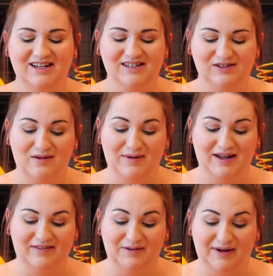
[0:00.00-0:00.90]
So I might
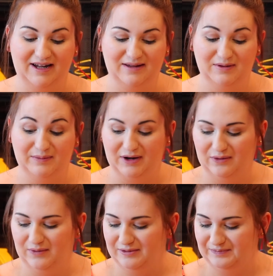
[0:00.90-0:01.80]
have to buy him the bigger
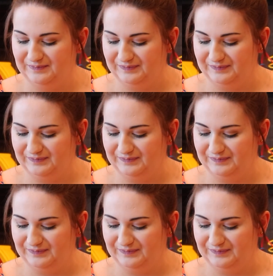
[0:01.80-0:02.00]
one.